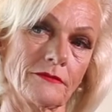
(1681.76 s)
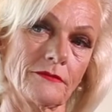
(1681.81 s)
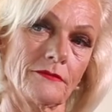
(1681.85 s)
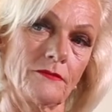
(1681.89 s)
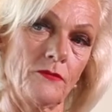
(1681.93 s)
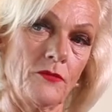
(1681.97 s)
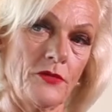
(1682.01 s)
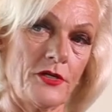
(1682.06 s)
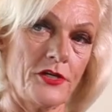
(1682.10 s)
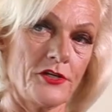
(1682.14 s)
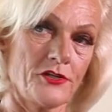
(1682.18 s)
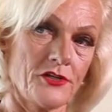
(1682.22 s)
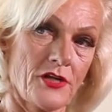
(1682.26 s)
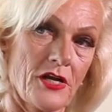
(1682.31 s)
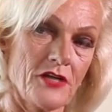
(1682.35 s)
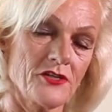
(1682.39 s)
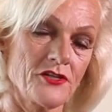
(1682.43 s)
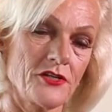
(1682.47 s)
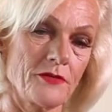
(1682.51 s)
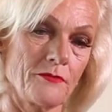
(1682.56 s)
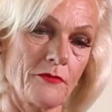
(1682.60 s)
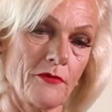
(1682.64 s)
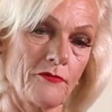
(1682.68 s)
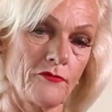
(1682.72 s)
We discussed
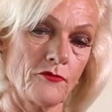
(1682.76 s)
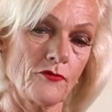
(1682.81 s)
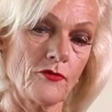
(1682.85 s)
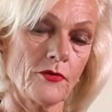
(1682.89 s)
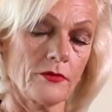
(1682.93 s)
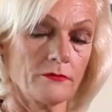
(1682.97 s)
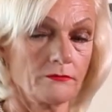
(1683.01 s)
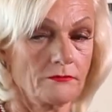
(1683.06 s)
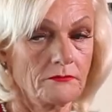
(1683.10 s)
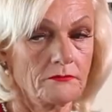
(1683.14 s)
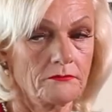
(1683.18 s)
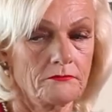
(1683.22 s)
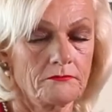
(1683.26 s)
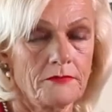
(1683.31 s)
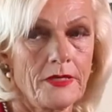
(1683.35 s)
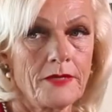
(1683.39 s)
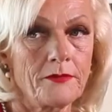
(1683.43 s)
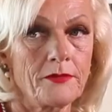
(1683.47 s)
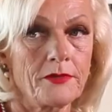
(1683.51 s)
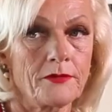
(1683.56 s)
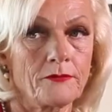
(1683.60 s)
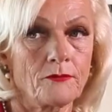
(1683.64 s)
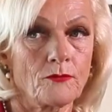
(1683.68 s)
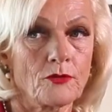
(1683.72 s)
it before.
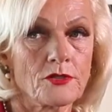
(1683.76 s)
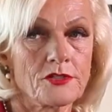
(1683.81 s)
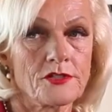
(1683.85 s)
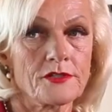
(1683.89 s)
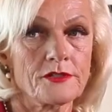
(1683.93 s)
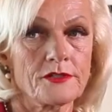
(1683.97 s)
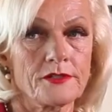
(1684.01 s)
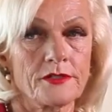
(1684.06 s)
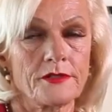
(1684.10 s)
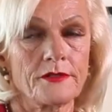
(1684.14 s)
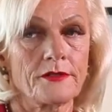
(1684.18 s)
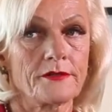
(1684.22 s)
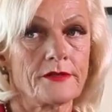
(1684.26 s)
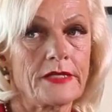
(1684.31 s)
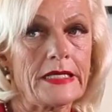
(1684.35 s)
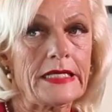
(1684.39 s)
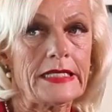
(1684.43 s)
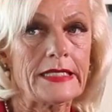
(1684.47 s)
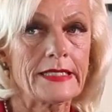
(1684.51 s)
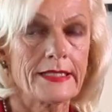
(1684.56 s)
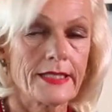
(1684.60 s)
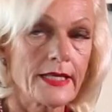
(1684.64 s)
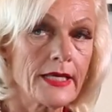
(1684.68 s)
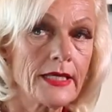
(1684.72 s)
Maybe it wasn't the
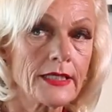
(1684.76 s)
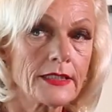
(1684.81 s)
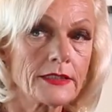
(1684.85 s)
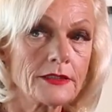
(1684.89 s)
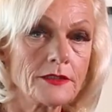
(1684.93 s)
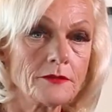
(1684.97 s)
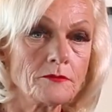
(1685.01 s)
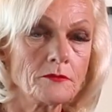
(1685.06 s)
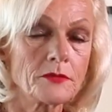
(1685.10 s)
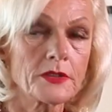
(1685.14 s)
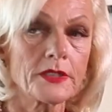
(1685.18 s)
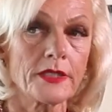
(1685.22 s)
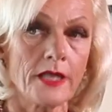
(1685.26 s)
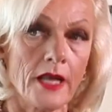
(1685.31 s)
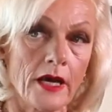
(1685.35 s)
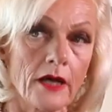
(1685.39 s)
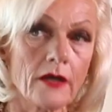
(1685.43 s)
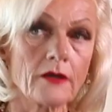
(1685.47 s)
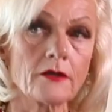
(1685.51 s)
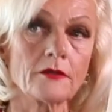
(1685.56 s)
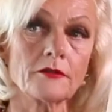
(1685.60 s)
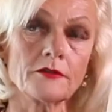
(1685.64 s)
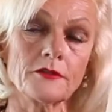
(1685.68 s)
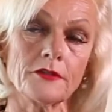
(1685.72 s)
thing then, but
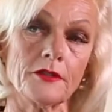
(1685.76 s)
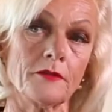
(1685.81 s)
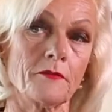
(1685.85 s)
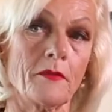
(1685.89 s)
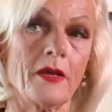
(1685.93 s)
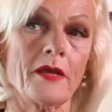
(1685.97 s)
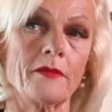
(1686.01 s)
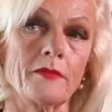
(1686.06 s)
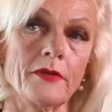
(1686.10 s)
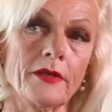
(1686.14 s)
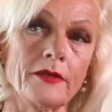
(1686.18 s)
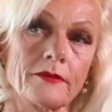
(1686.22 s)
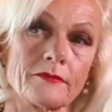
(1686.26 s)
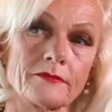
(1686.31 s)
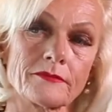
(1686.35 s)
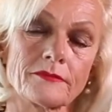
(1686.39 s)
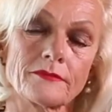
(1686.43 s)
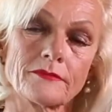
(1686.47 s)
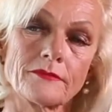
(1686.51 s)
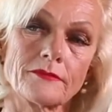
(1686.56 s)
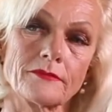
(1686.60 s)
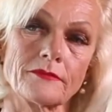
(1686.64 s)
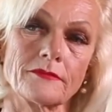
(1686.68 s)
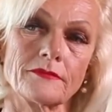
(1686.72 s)
now it may be.
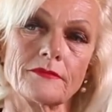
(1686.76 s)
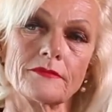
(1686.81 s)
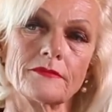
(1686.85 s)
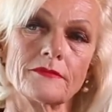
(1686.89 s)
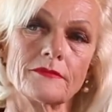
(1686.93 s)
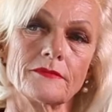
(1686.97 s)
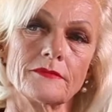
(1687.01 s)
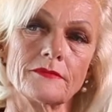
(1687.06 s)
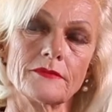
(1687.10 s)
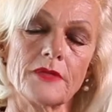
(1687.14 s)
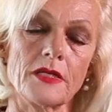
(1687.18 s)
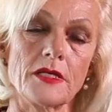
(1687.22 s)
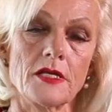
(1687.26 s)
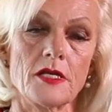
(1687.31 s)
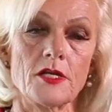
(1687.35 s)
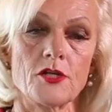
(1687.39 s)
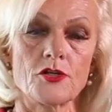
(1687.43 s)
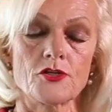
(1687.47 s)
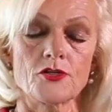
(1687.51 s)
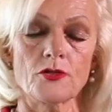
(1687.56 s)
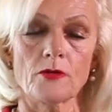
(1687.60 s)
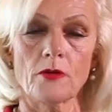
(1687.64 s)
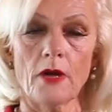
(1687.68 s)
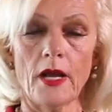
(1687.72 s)

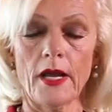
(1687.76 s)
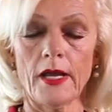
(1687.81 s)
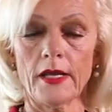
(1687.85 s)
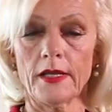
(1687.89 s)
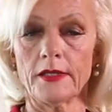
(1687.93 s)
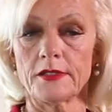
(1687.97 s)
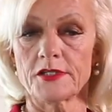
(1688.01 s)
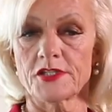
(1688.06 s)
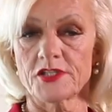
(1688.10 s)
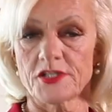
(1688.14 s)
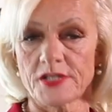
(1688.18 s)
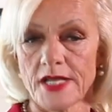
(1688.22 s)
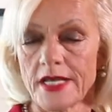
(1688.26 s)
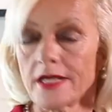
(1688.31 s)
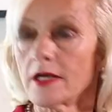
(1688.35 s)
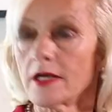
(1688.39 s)
So I stay